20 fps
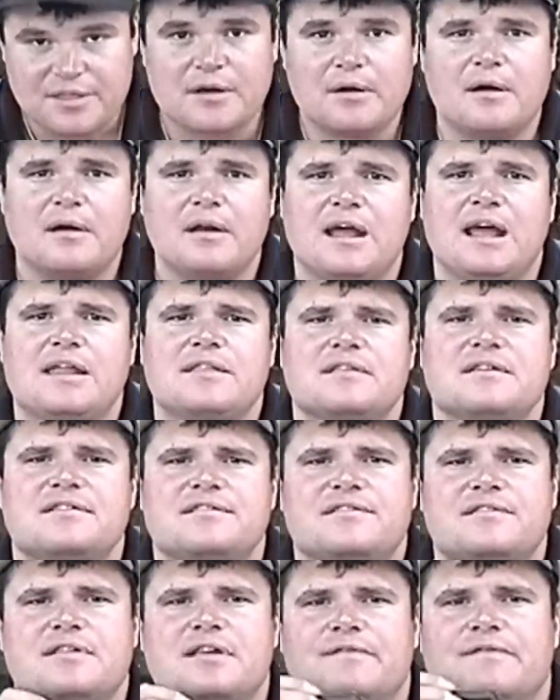there are
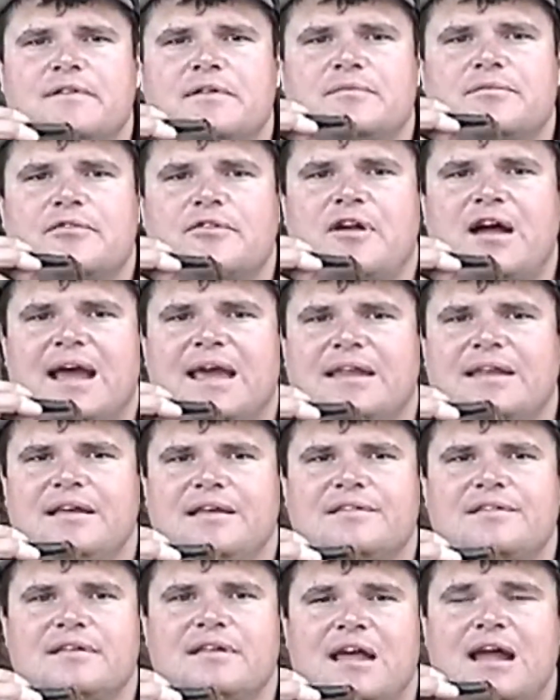endless different
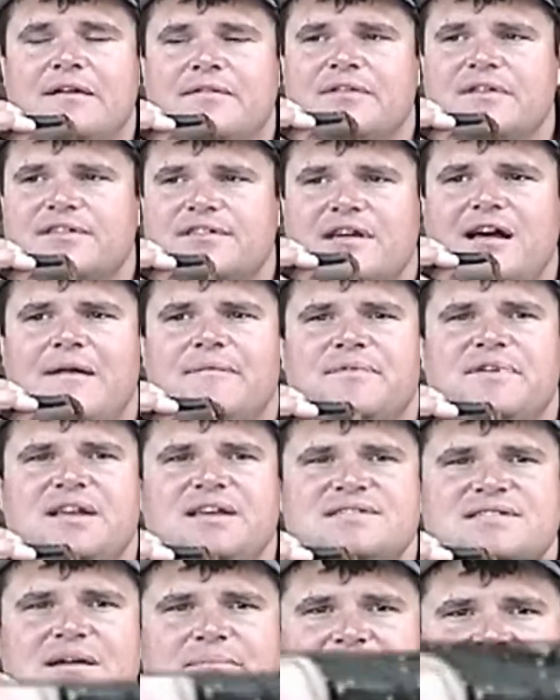varieties and endless companies that